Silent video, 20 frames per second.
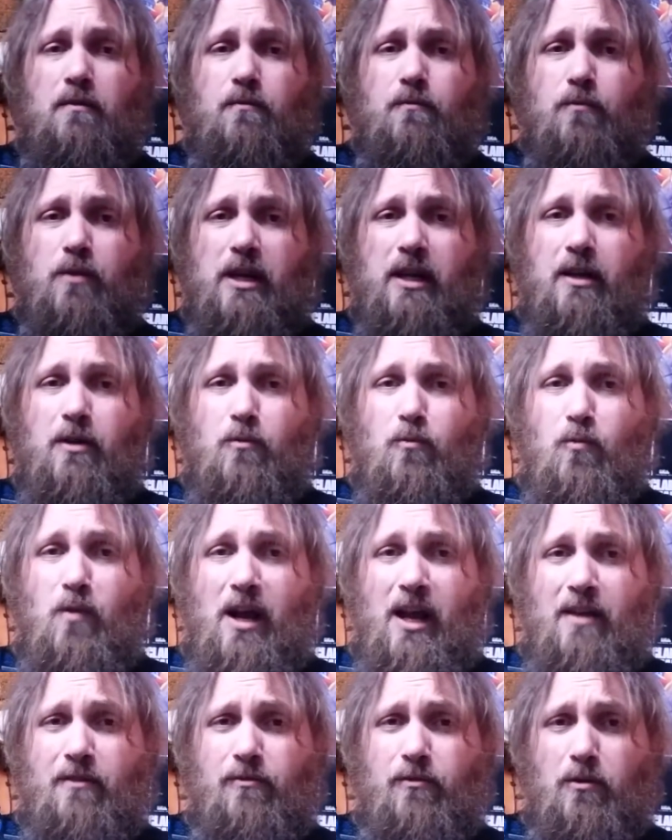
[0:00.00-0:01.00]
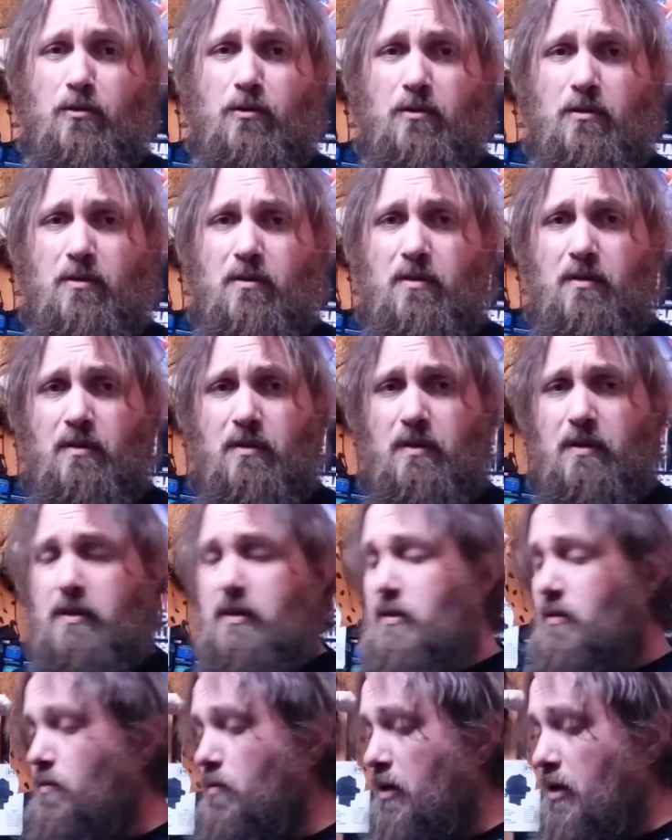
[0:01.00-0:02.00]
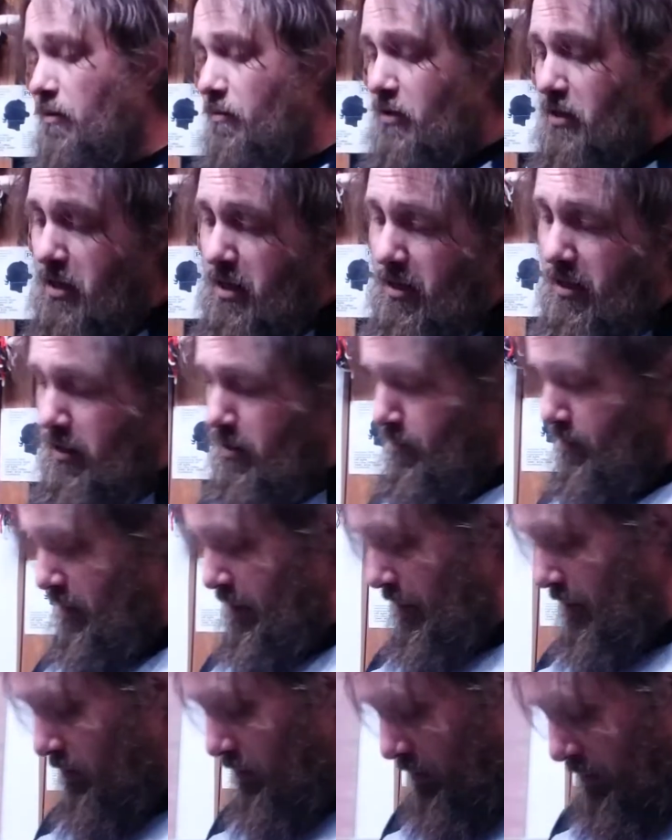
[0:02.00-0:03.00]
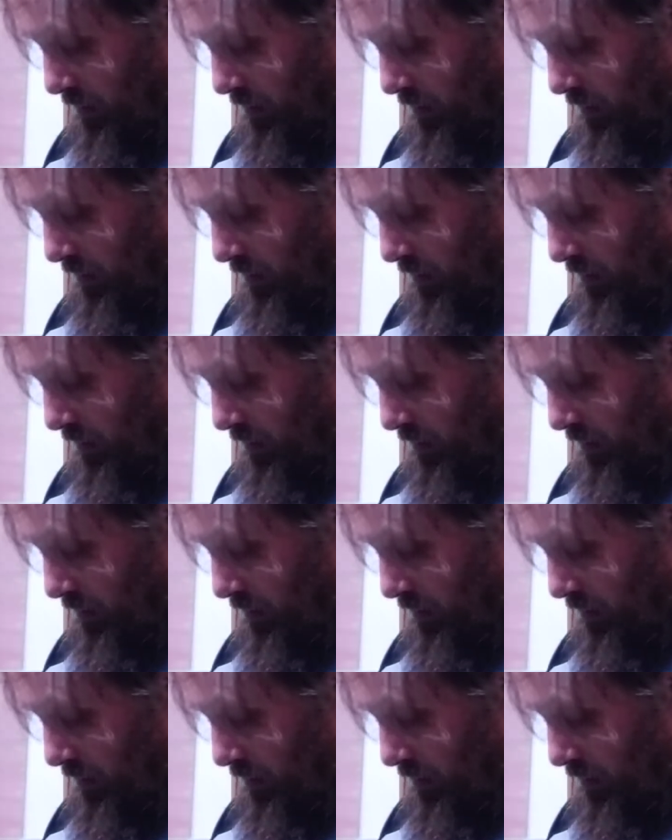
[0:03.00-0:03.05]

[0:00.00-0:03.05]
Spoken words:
Freaking rifle. That's what I'm talking about.